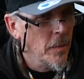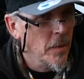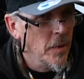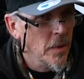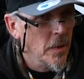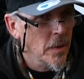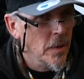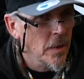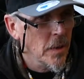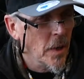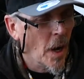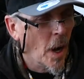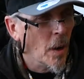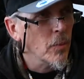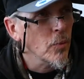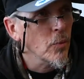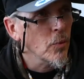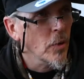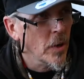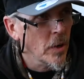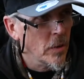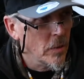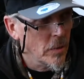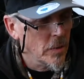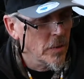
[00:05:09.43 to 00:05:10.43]
community
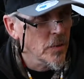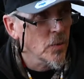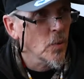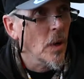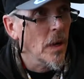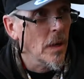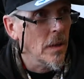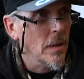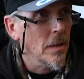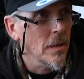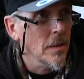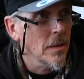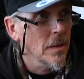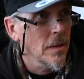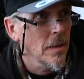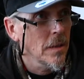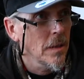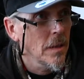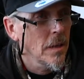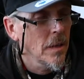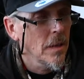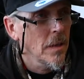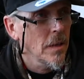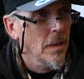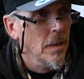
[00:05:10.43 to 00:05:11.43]
operator as well,
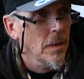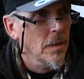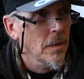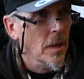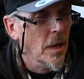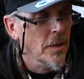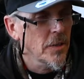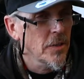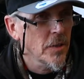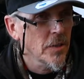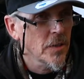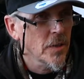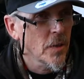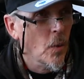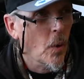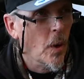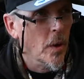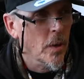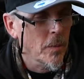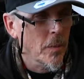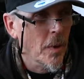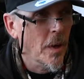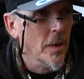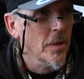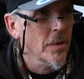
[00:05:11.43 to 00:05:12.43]
not just a
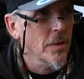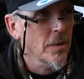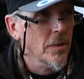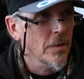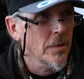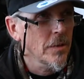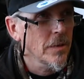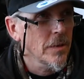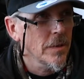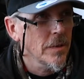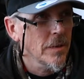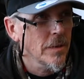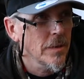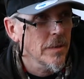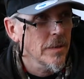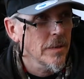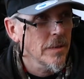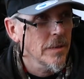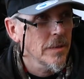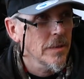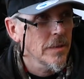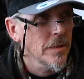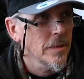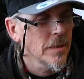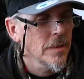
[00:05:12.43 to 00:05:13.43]
water monitor.
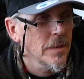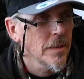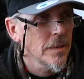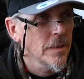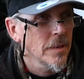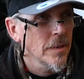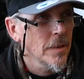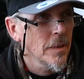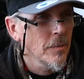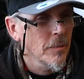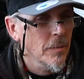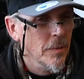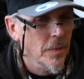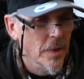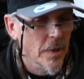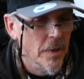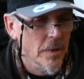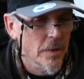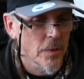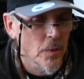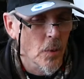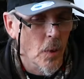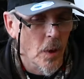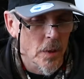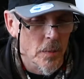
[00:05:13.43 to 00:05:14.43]

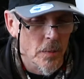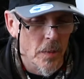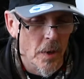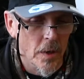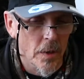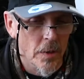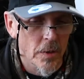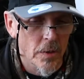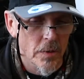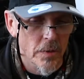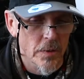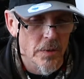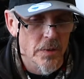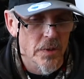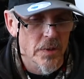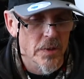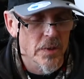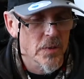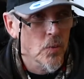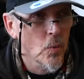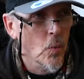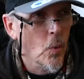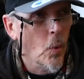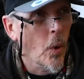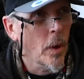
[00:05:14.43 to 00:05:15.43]
Because the water monitor is
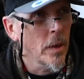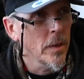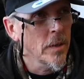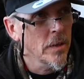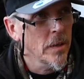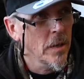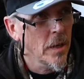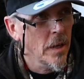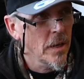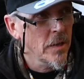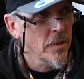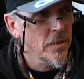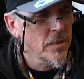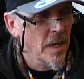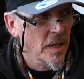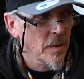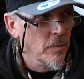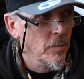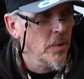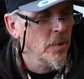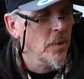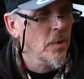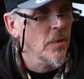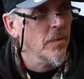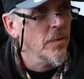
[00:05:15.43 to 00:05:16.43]
just one
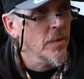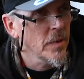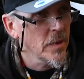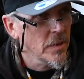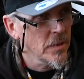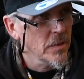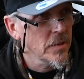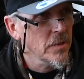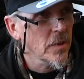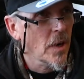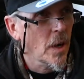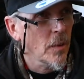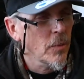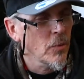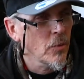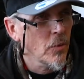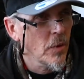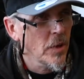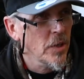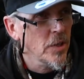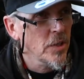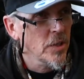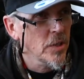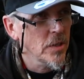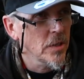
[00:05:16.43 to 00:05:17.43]
segment of this
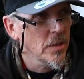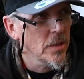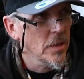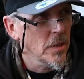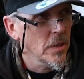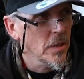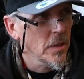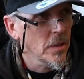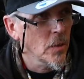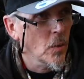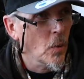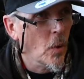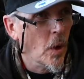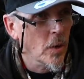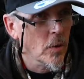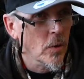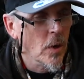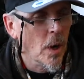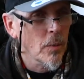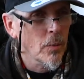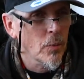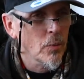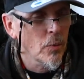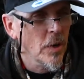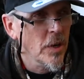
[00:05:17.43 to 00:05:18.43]
operation. The water
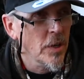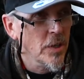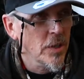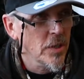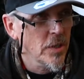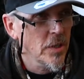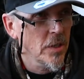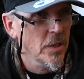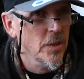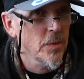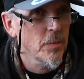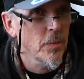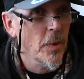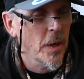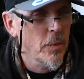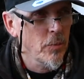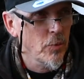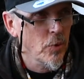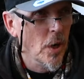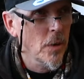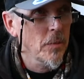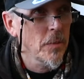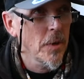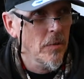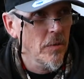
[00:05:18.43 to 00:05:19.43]
operation is my
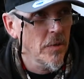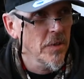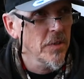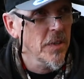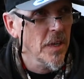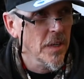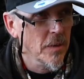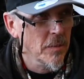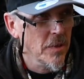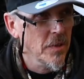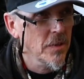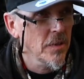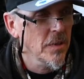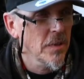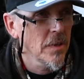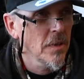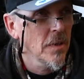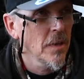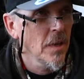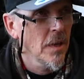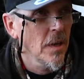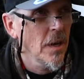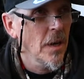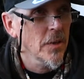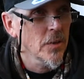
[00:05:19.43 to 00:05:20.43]
primary segment.
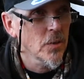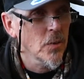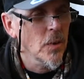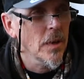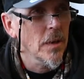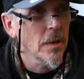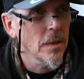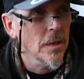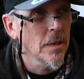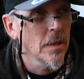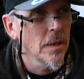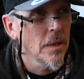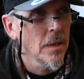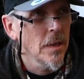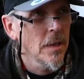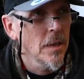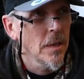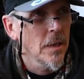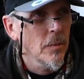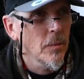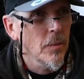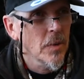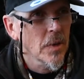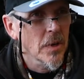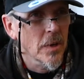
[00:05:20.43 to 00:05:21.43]
as well,
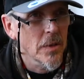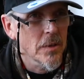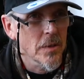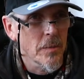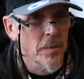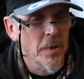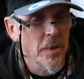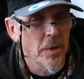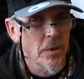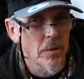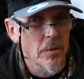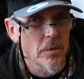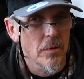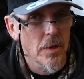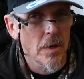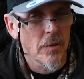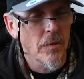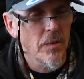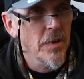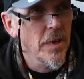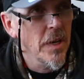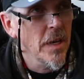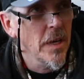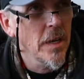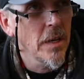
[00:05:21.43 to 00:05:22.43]
because I'm here
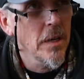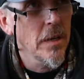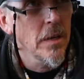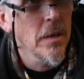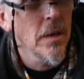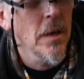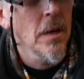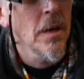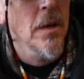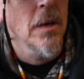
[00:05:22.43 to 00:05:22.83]
every day